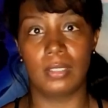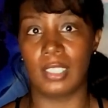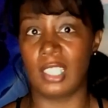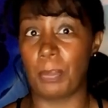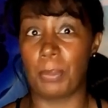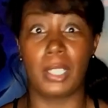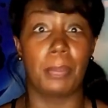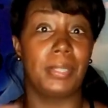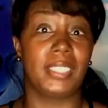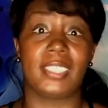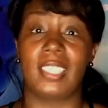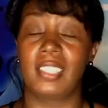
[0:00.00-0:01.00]
our
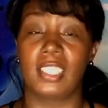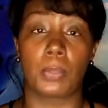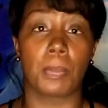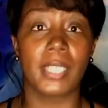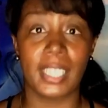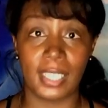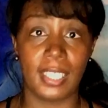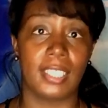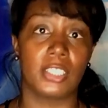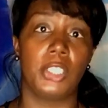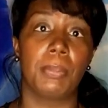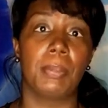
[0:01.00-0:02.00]
purpose on this planet
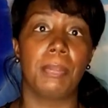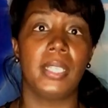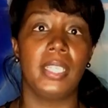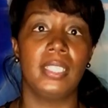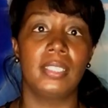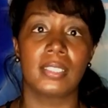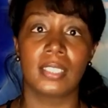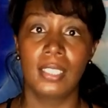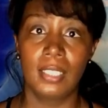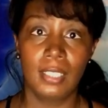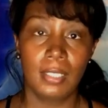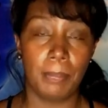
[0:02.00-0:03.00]
as human beings,
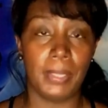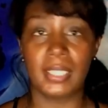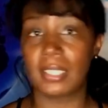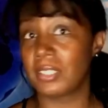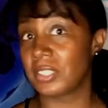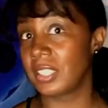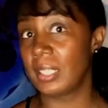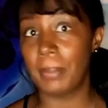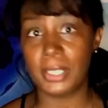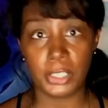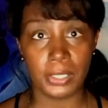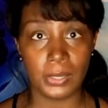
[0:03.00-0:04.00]
being that there's going to
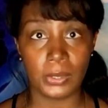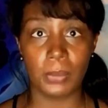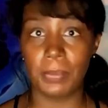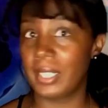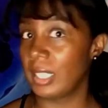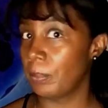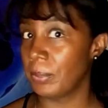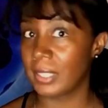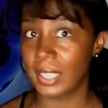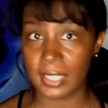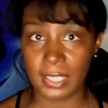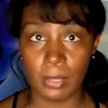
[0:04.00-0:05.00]
be children, we got to
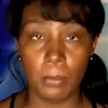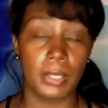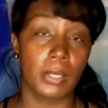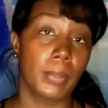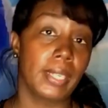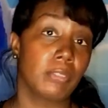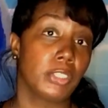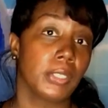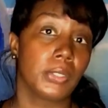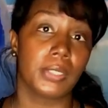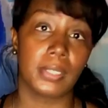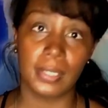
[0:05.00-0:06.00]
protect them whether we have
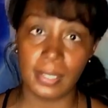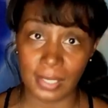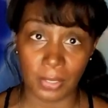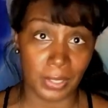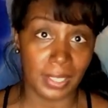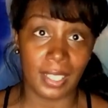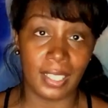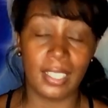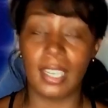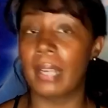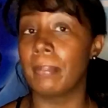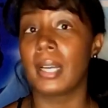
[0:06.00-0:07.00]
children or
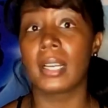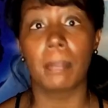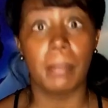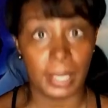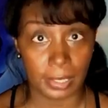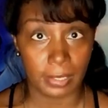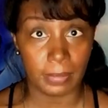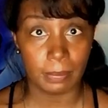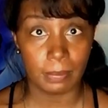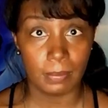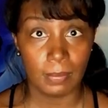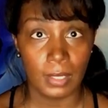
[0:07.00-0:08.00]
not. I'm not a mother.
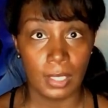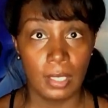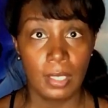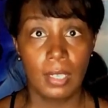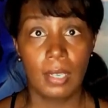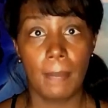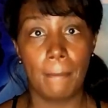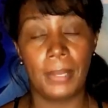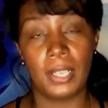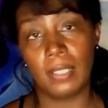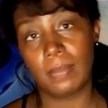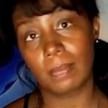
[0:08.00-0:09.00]

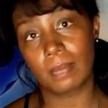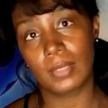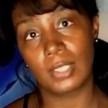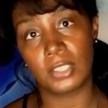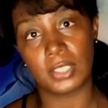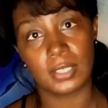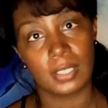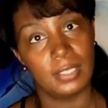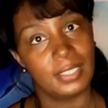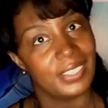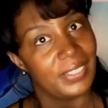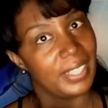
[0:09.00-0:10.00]
But just
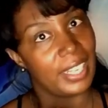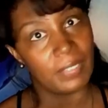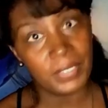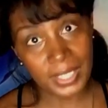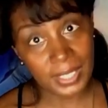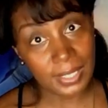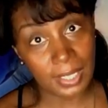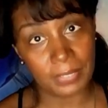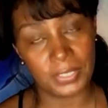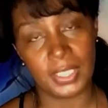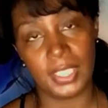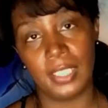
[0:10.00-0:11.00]
considering everything that I've
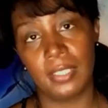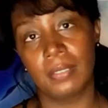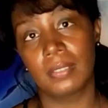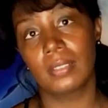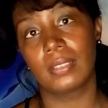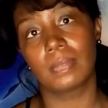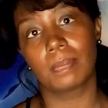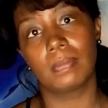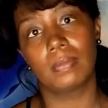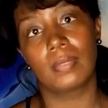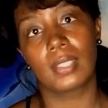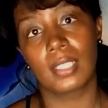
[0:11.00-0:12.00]
seen,
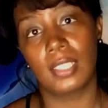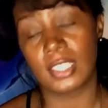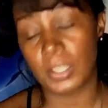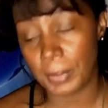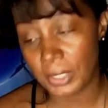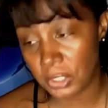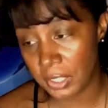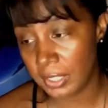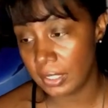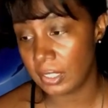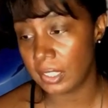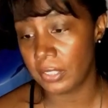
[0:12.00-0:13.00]
especially
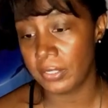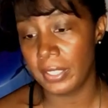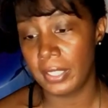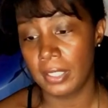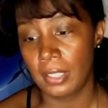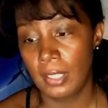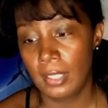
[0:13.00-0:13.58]
considering